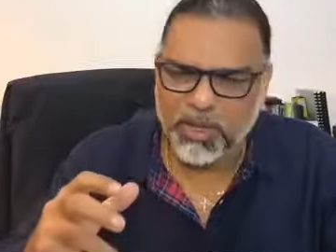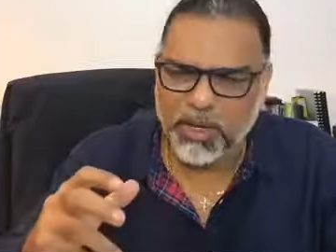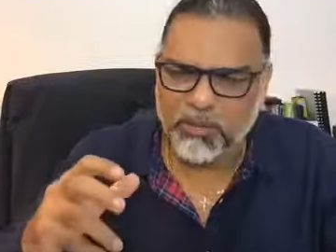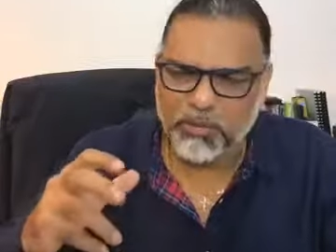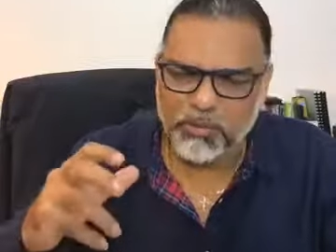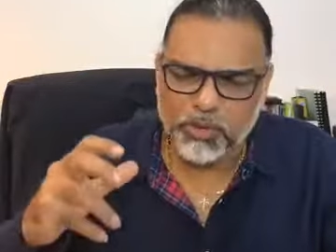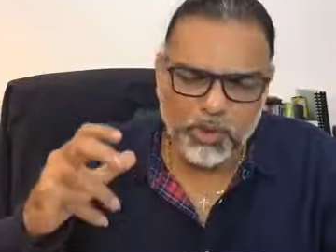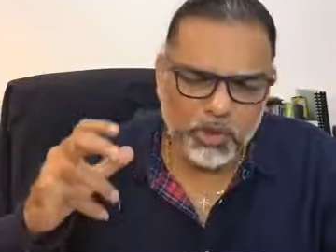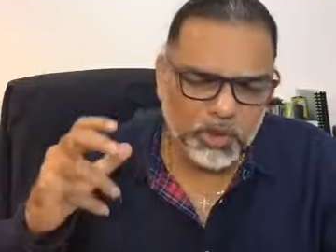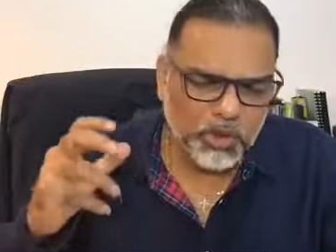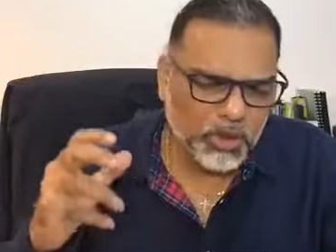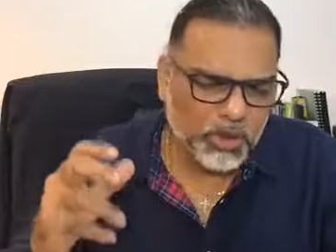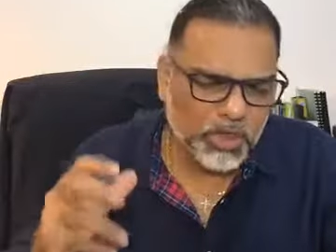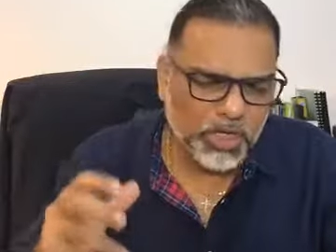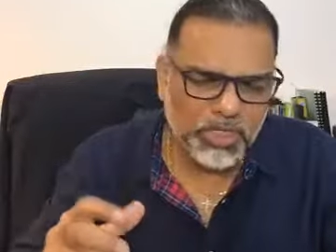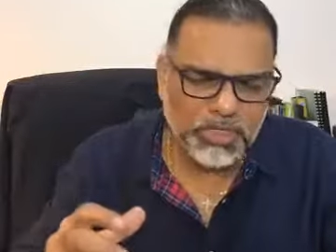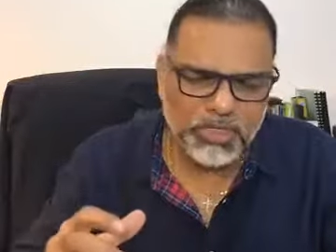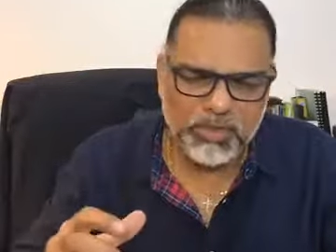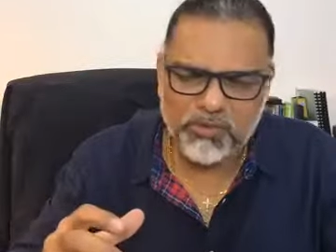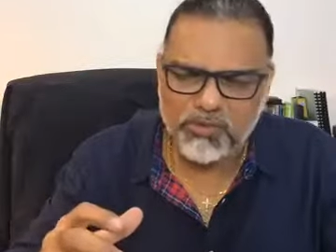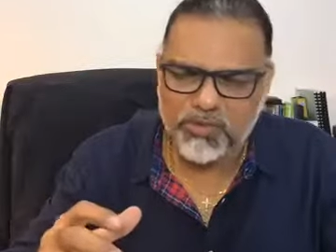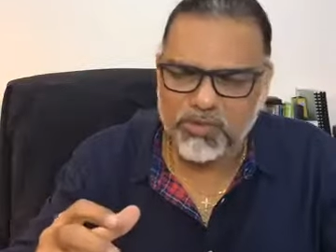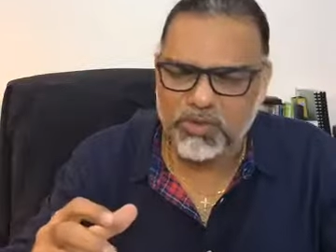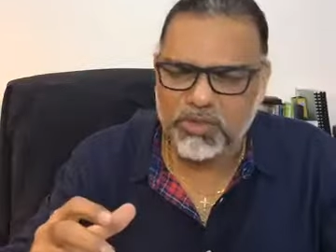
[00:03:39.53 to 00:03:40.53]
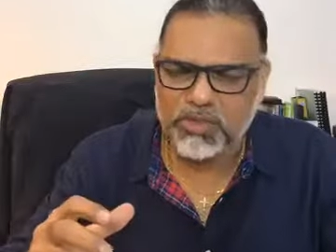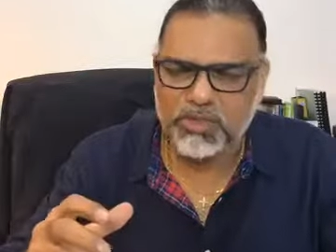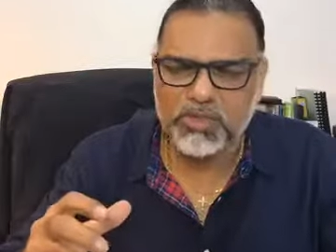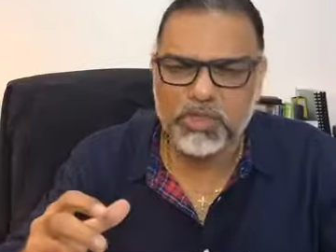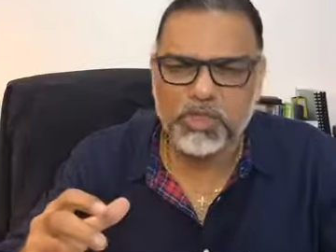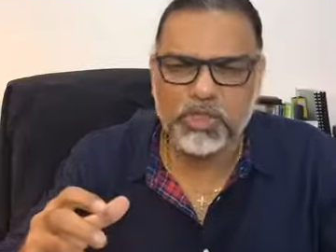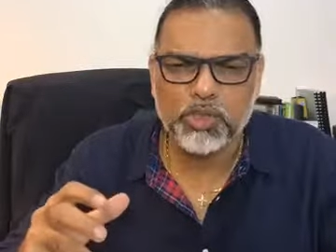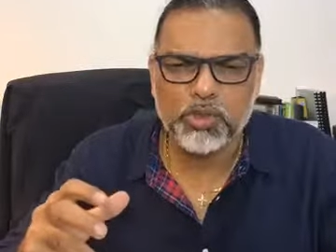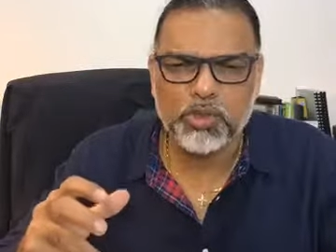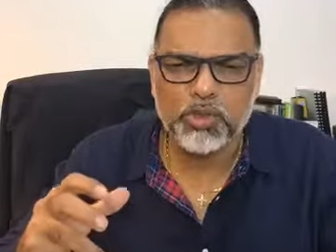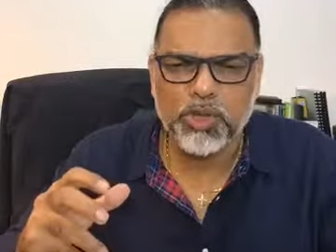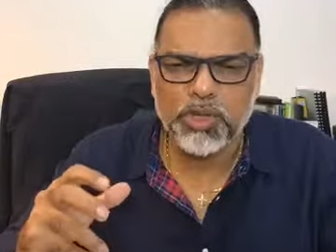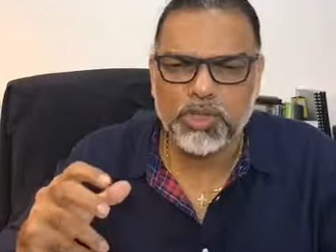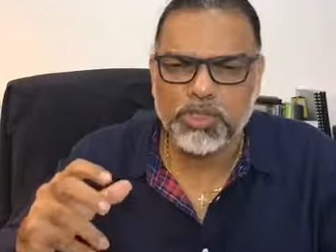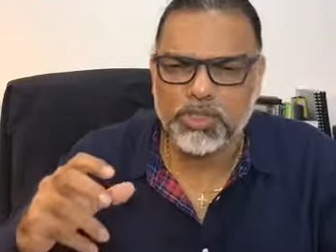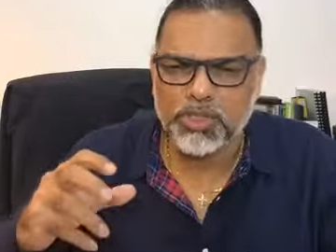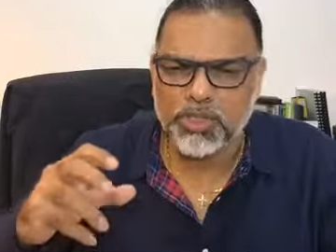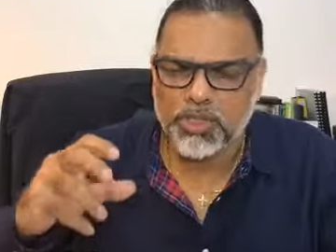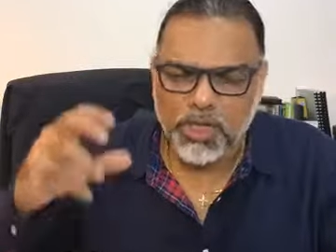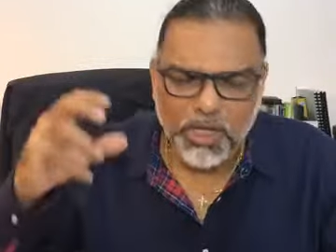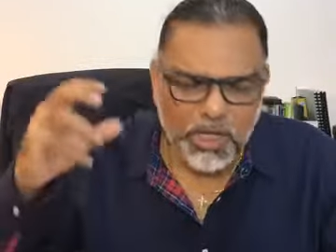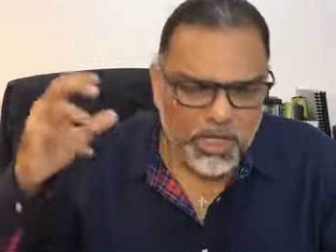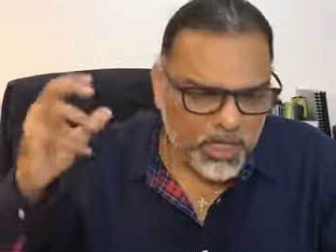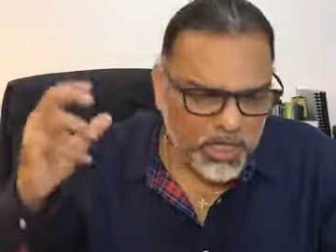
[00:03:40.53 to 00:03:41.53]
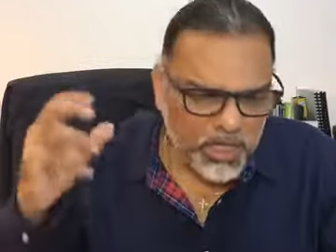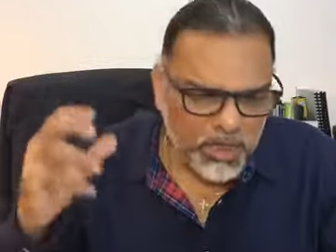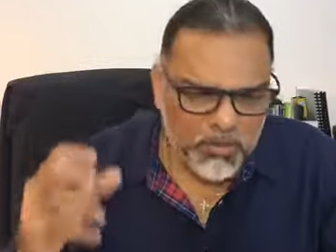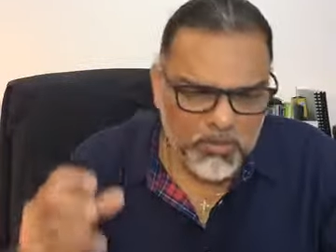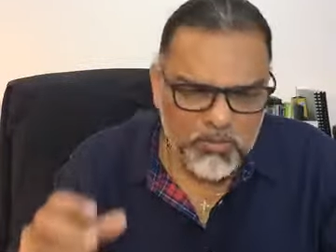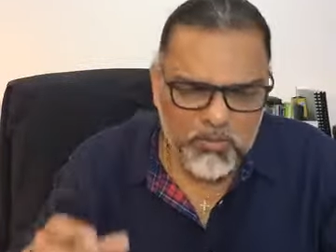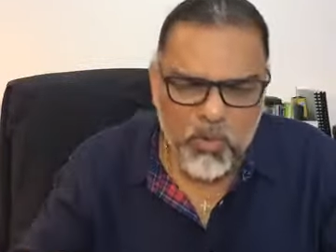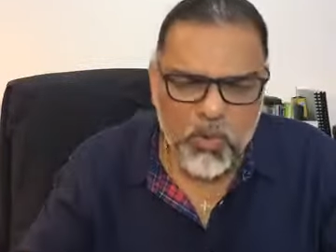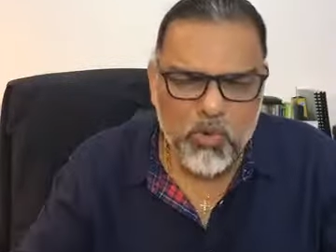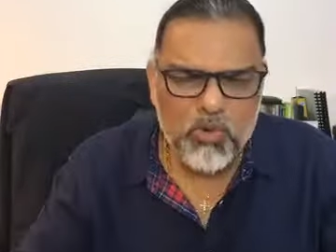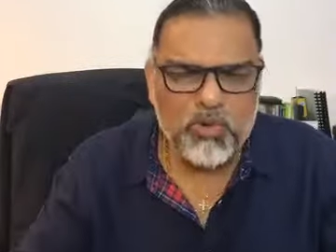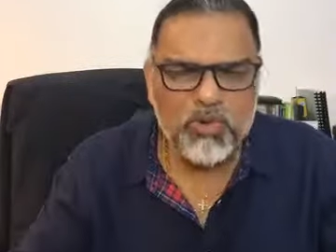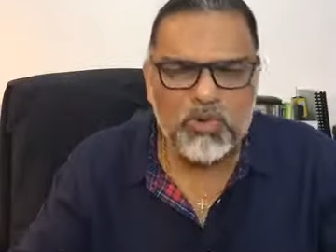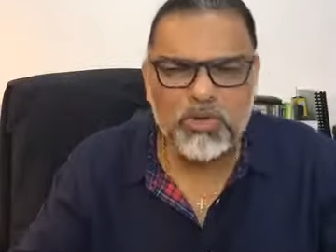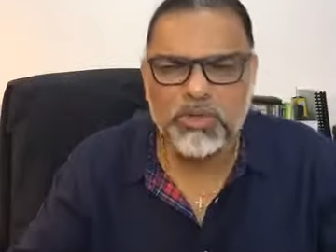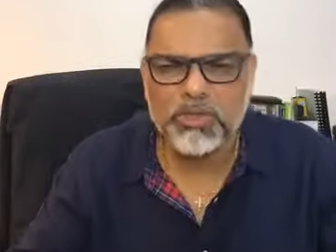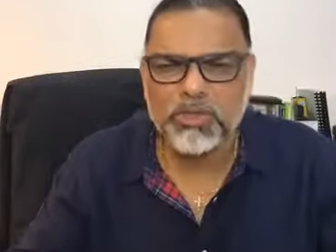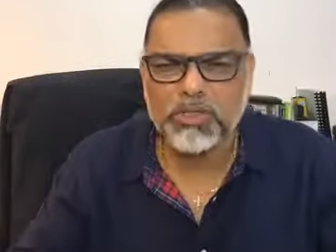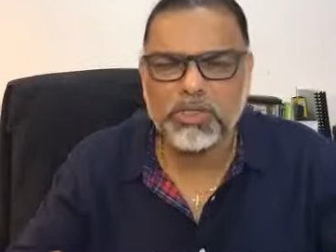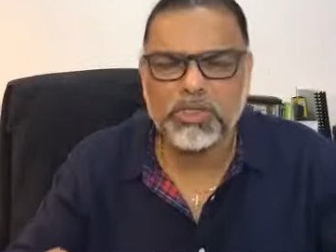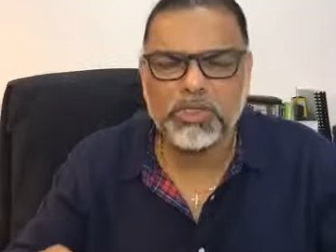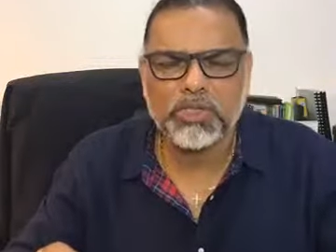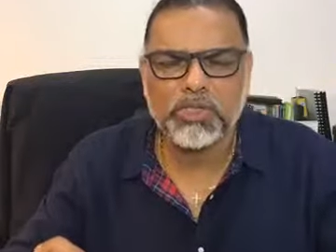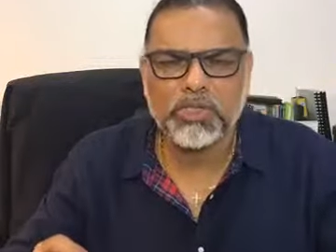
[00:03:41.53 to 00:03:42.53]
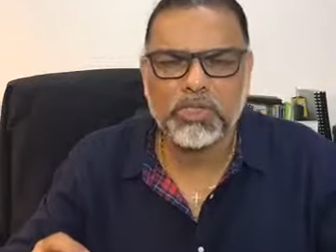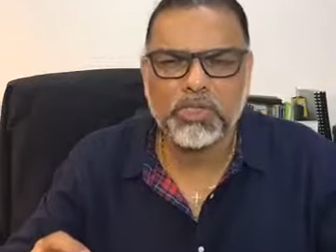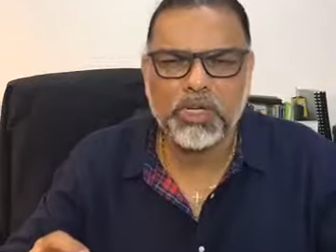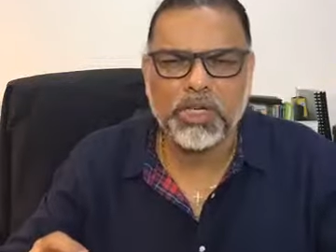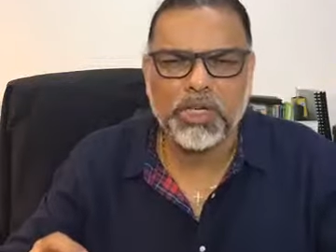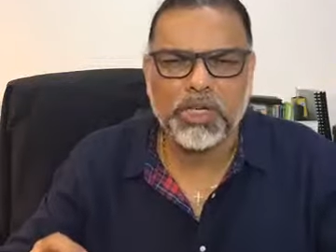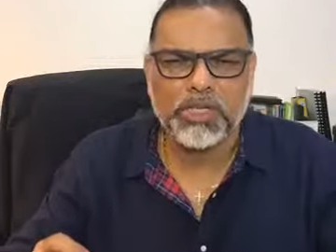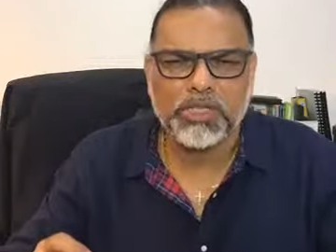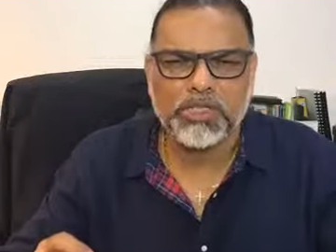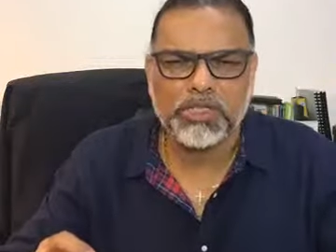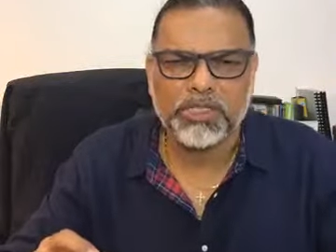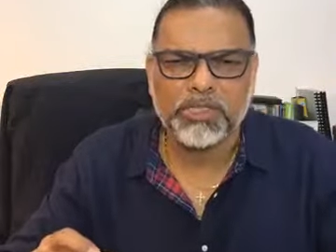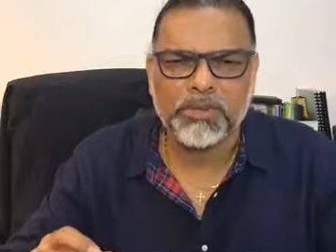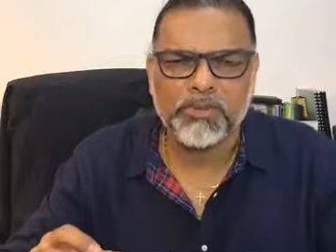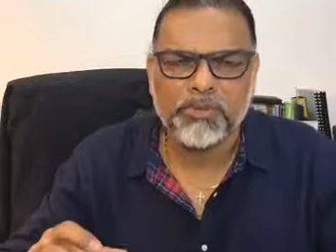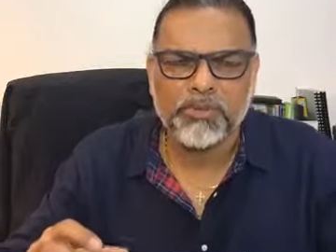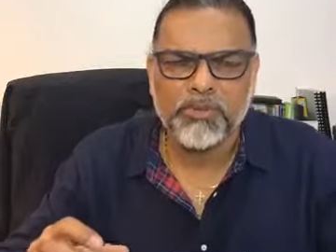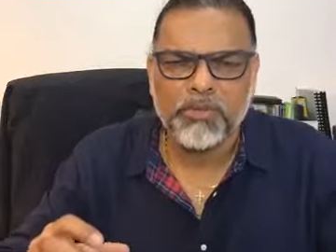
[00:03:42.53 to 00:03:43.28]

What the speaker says: times, stressful situation, emotional stress,